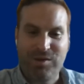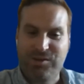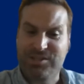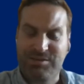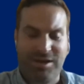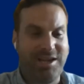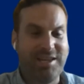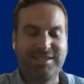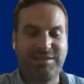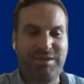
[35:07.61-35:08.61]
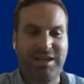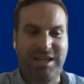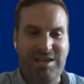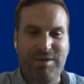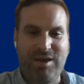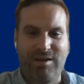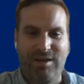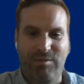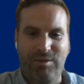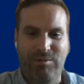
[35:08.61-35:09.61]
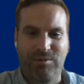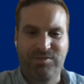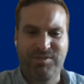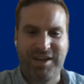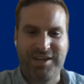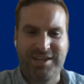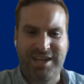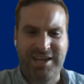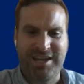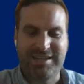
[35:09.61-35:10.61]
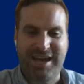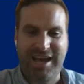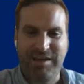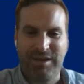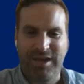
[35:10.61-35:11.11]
just again, send me an email and we will find a day and a time.